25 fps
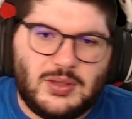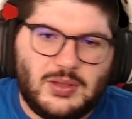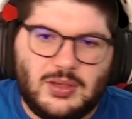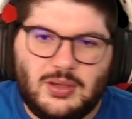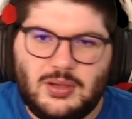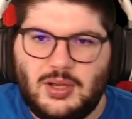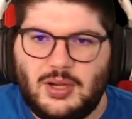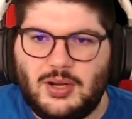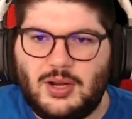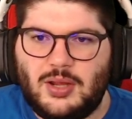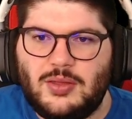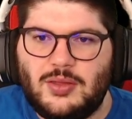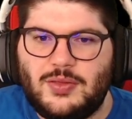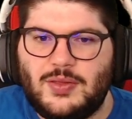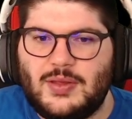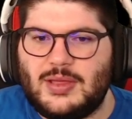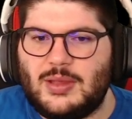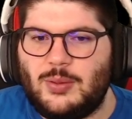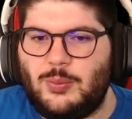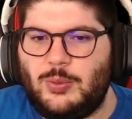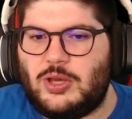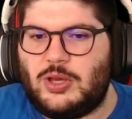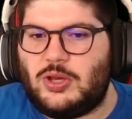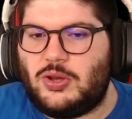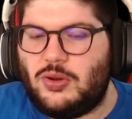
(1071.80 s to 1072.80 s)
Another thing that
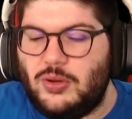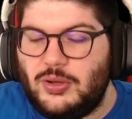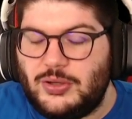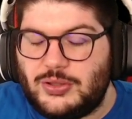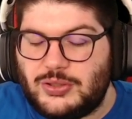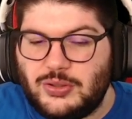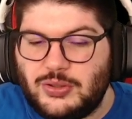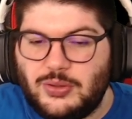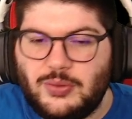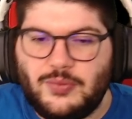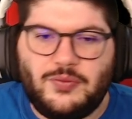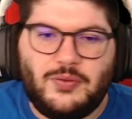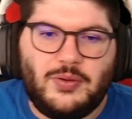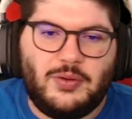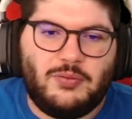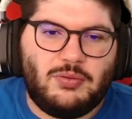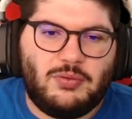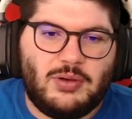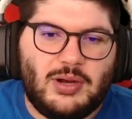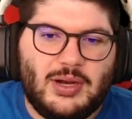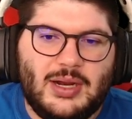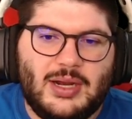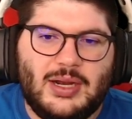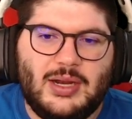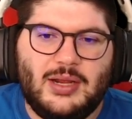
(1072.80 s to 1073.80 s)
we could do if we
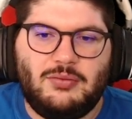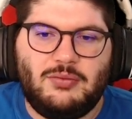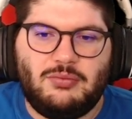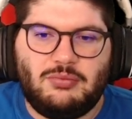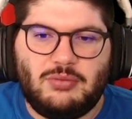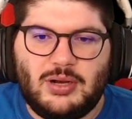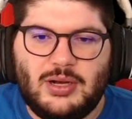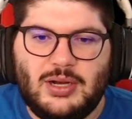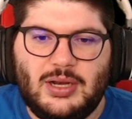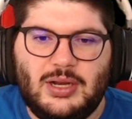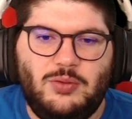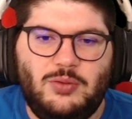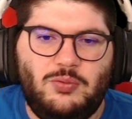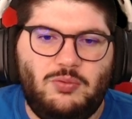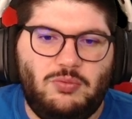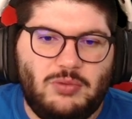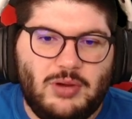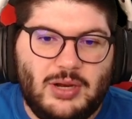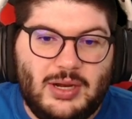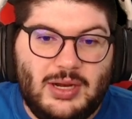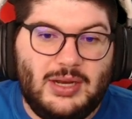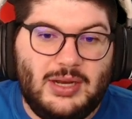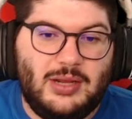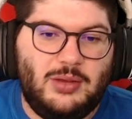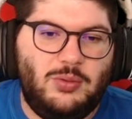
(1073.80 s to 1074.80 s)
really, really,
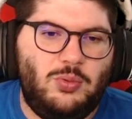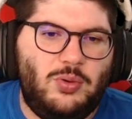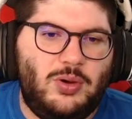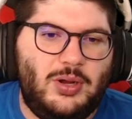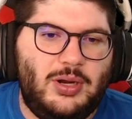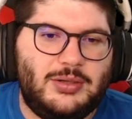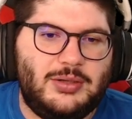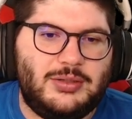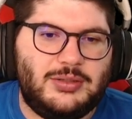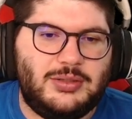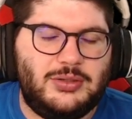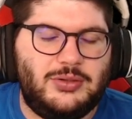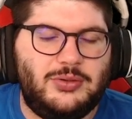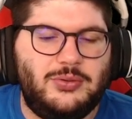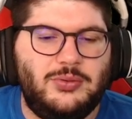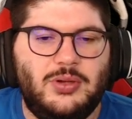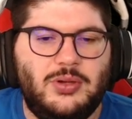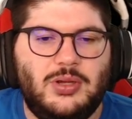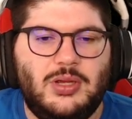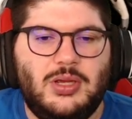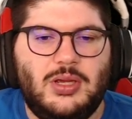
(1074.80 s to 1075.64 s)
really wanted to,